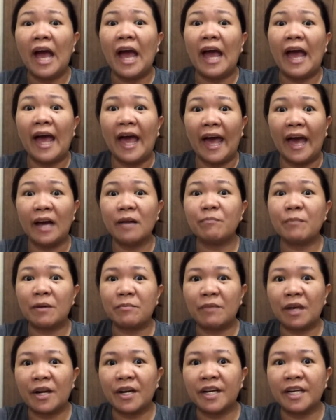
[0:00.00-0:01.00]
help
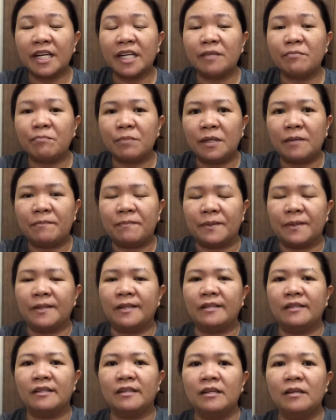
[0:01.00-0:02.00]
American people.